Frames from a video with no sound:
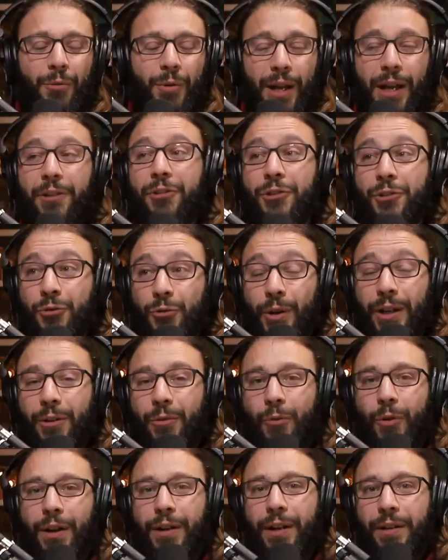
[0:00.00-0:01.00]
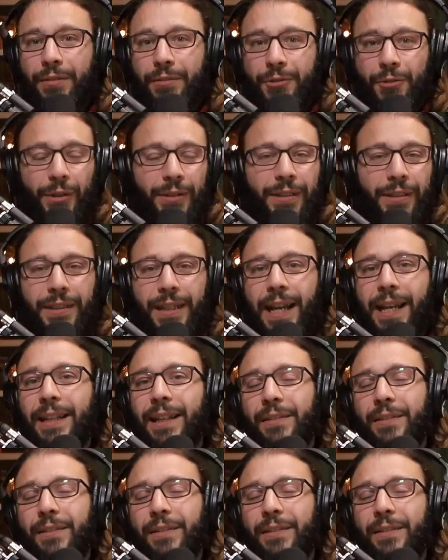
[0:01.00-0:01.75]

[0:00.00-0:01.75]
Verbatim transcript: We actually drink one during the day.